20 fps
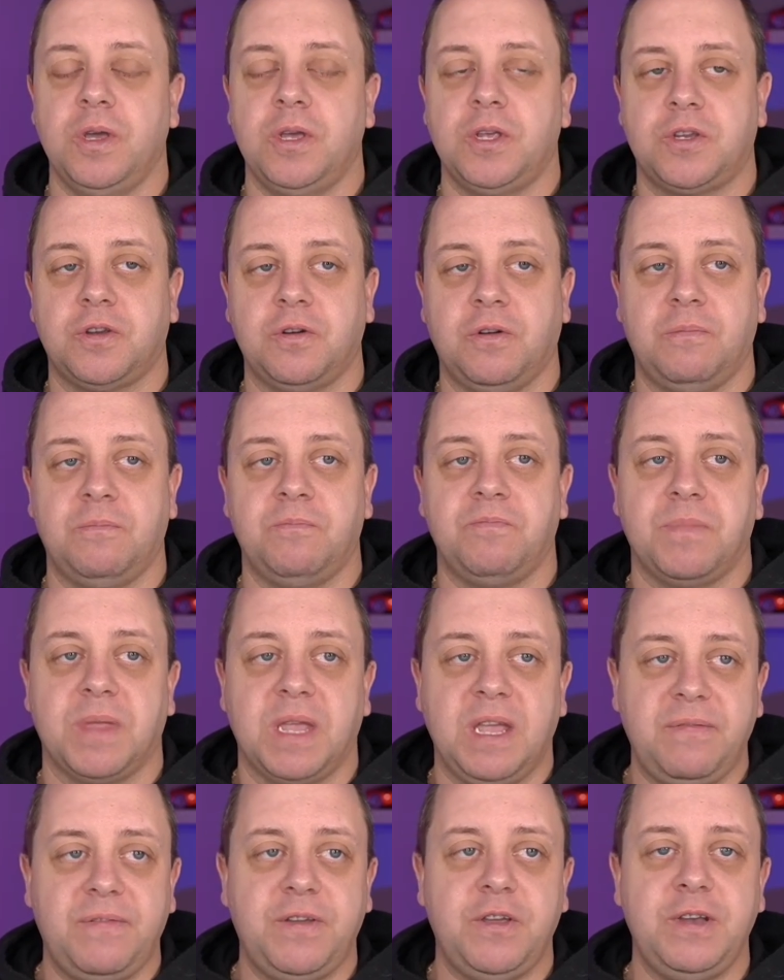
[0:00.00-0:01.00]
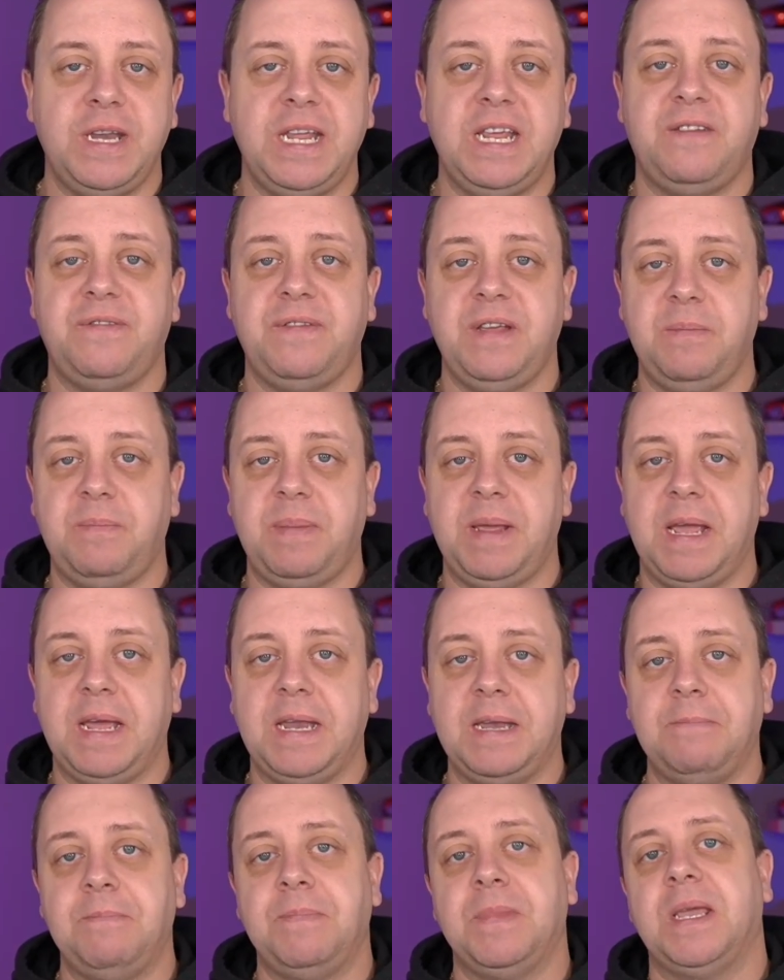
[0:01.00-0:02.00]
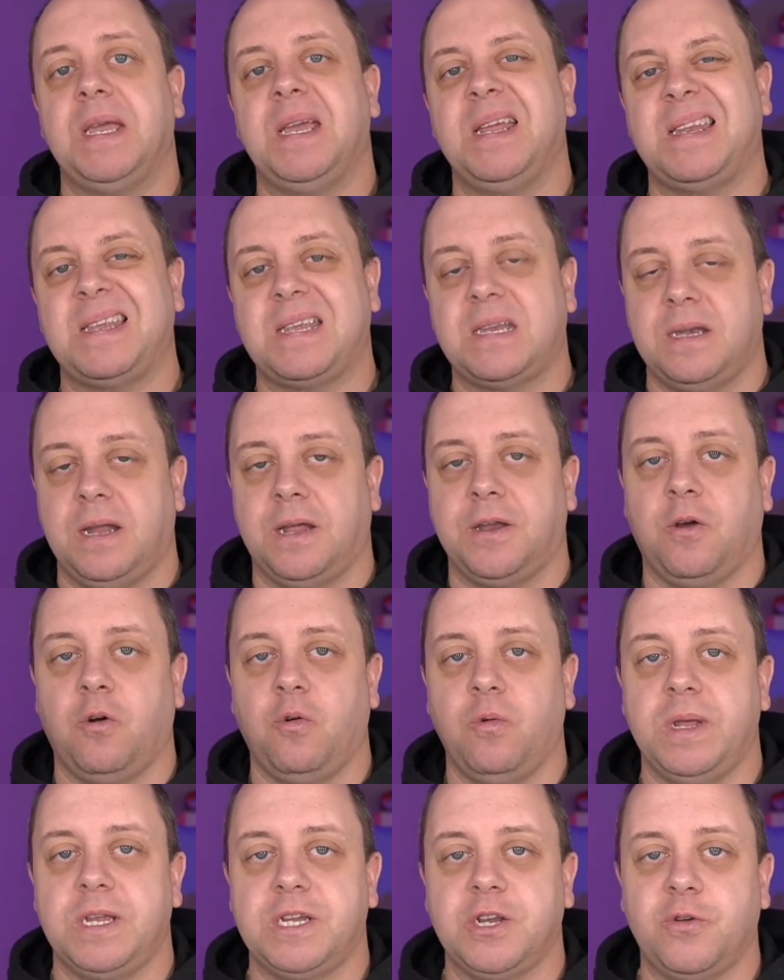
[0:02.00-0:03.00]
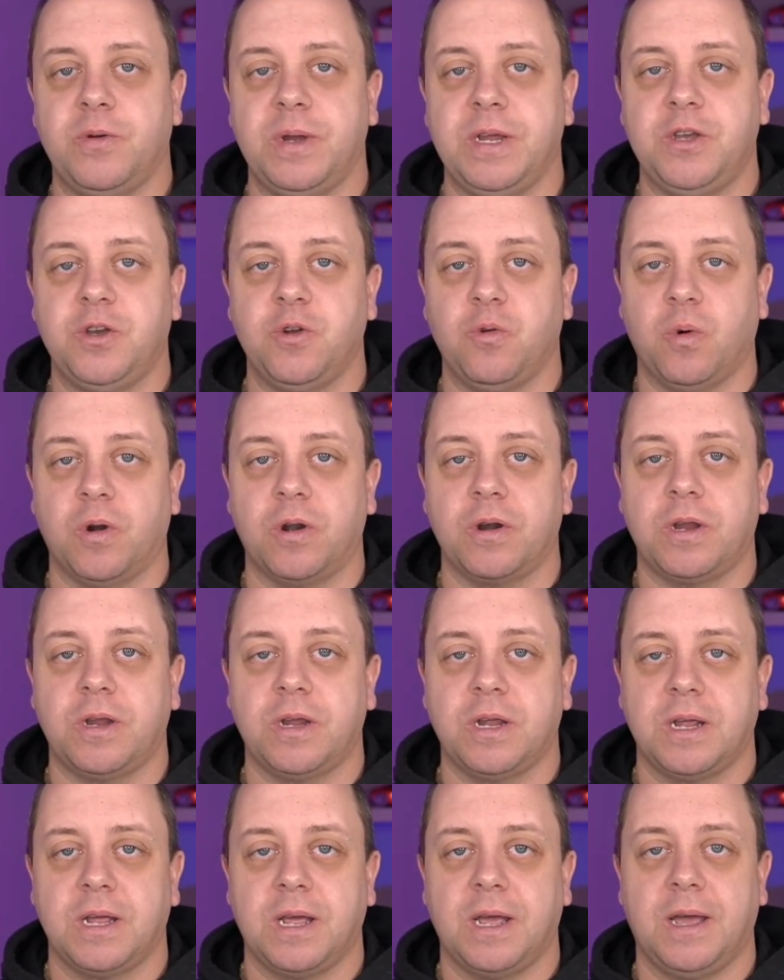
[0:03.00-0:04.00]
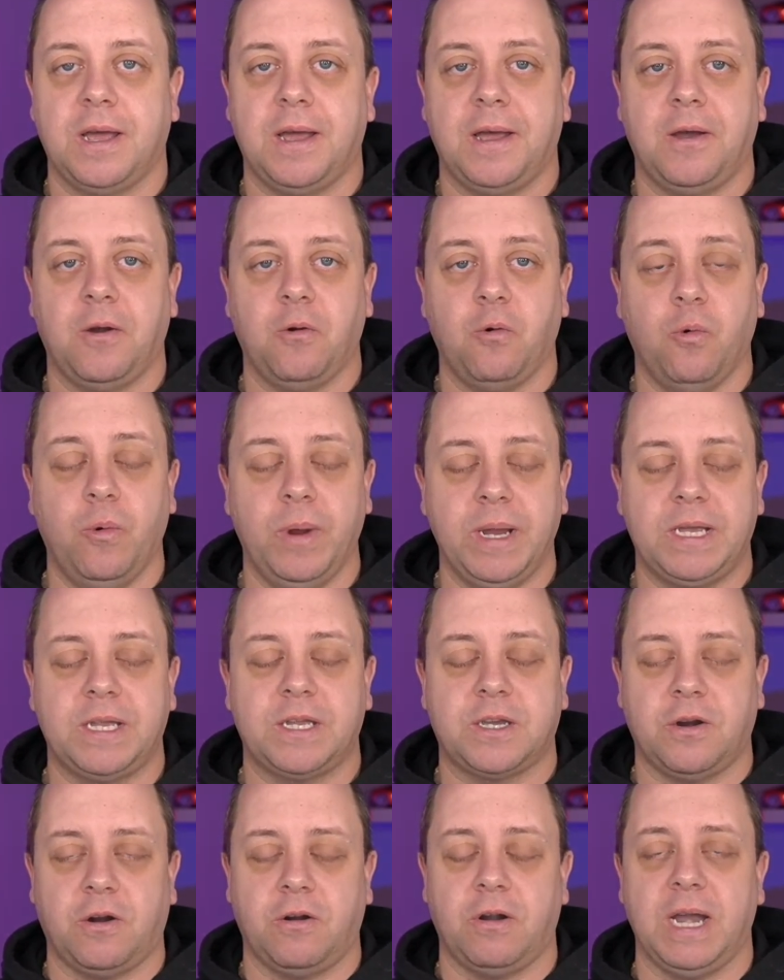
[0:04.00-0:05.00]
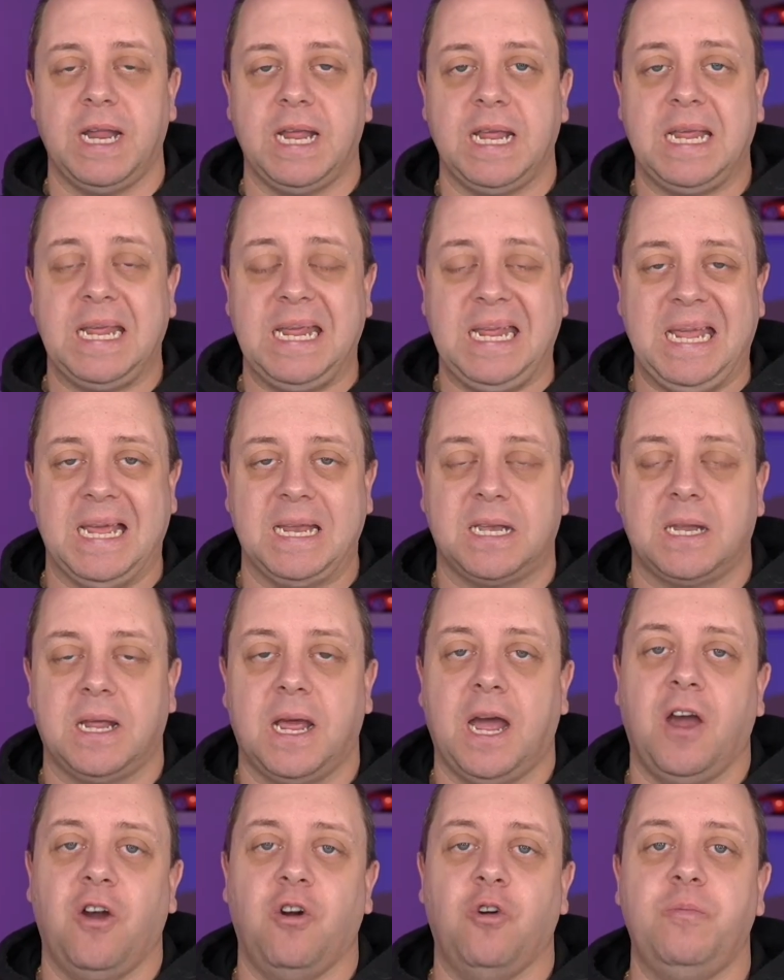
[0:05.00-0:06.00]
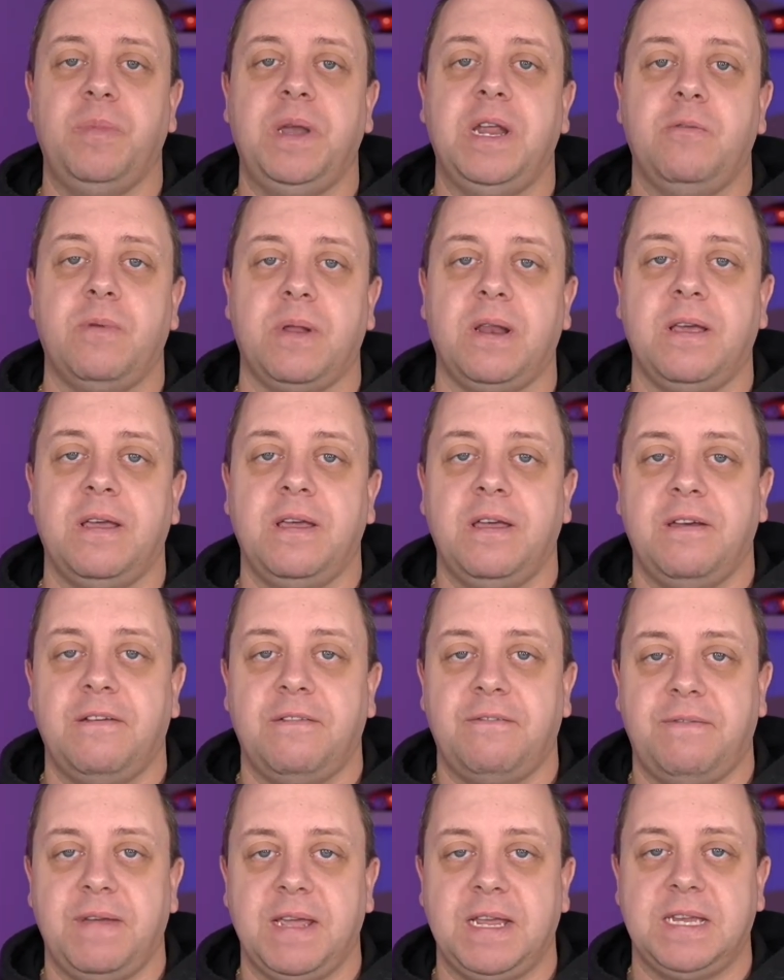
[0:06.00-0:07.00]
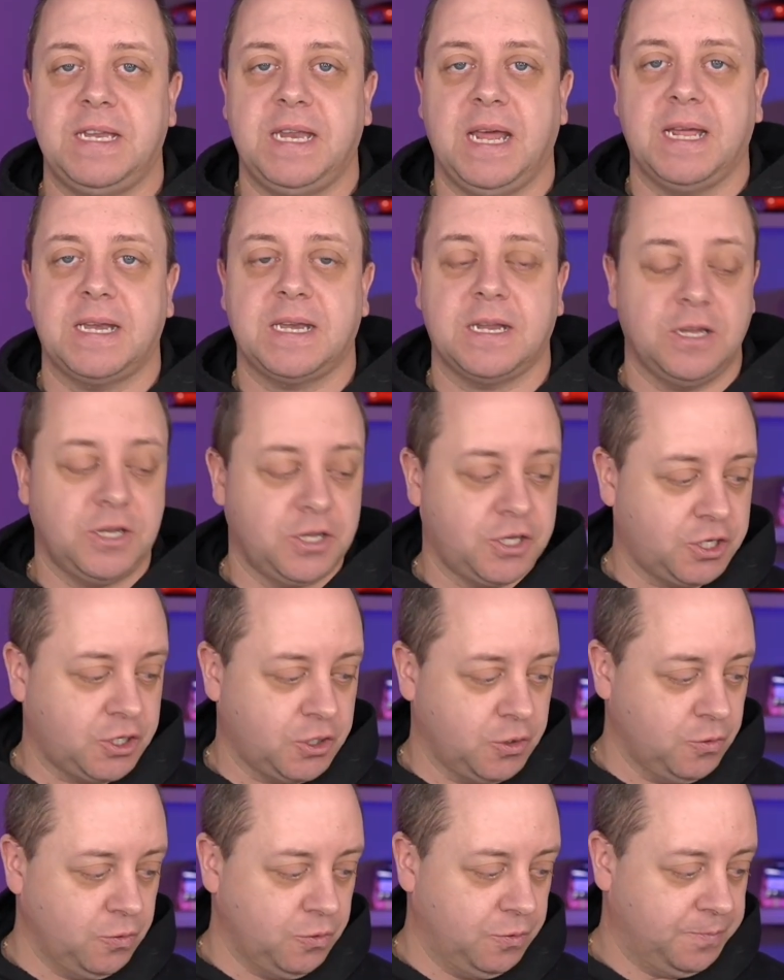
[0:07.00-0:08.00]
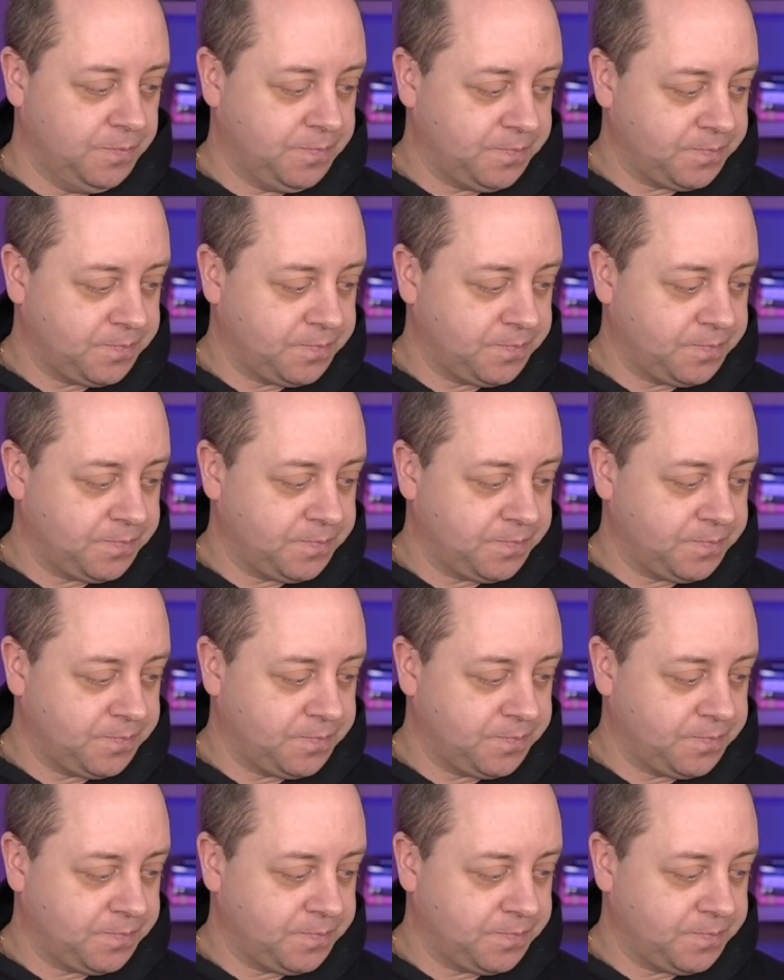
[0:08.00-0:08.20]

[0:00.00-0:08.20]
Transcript: So if you need VPN, it's not always going to work uh, with Starlink yet. I hope they will fix that soon.